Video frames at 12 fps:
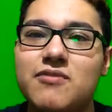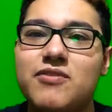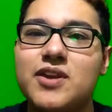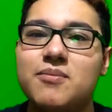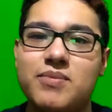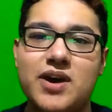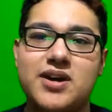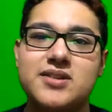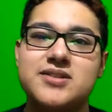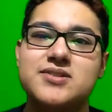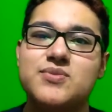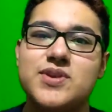Venom
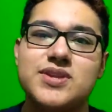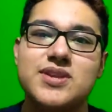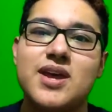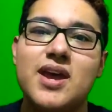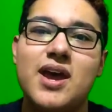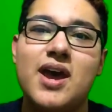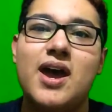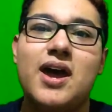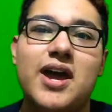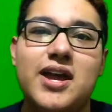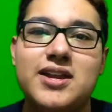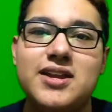bonds with
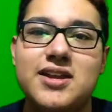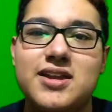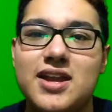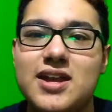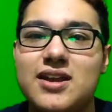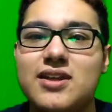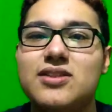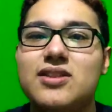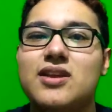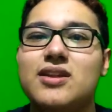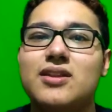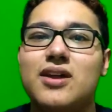Eddie again, and
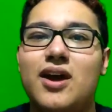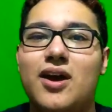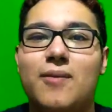then